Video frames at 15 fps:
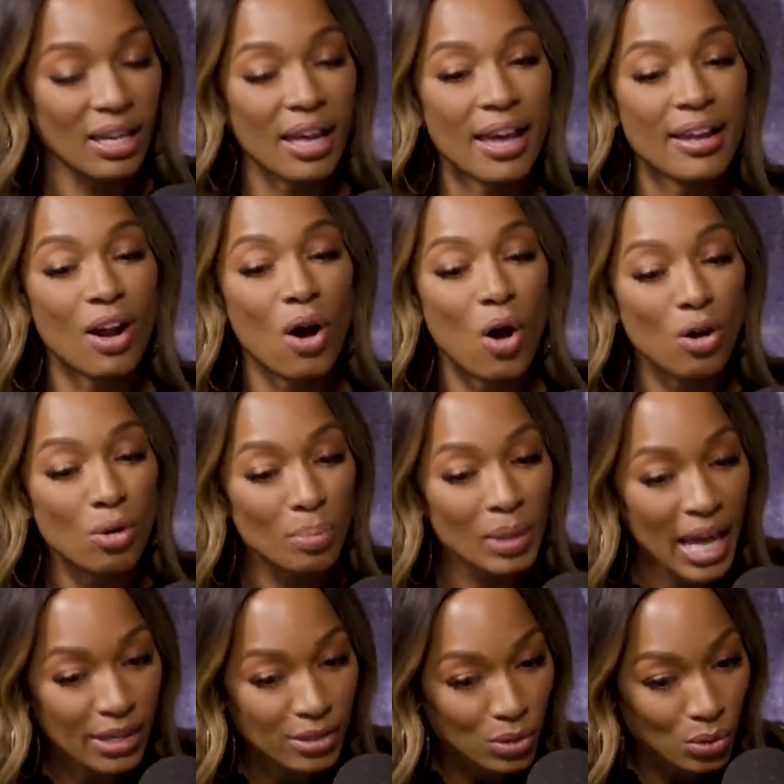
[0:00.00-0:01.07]
at an all
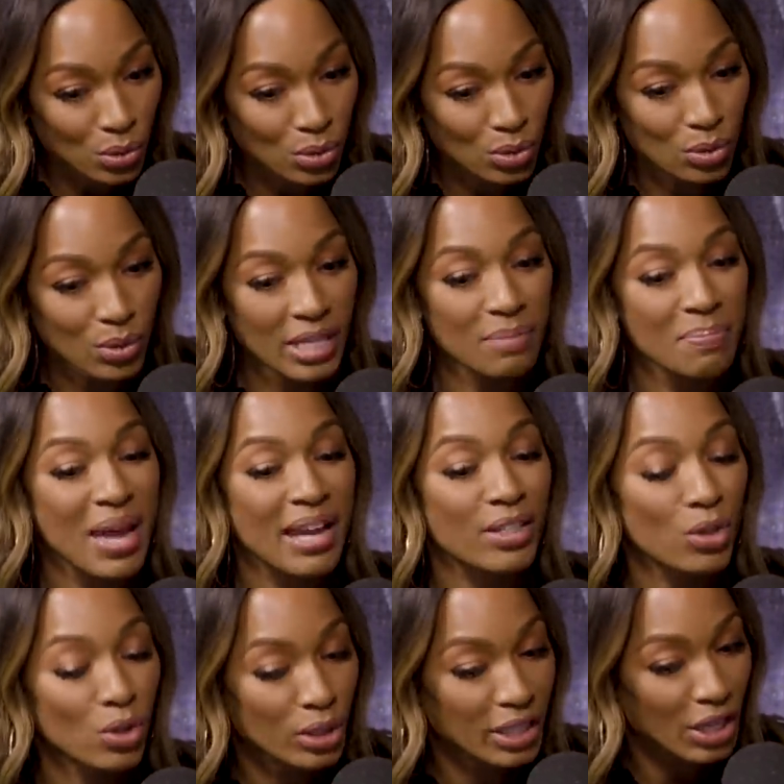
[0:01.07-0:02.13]
black school in
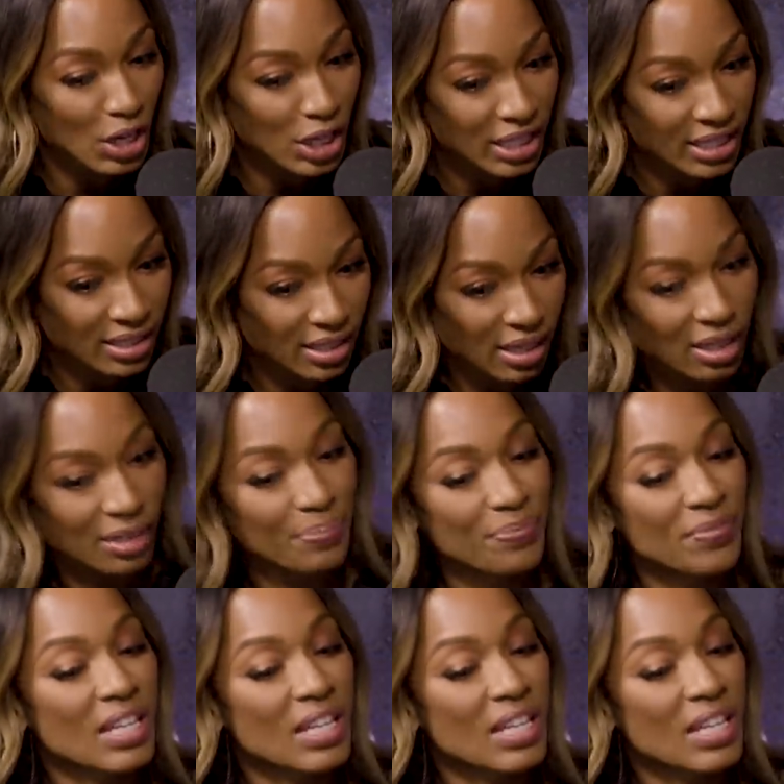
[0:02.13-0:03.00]
Magnolia, Arkansas.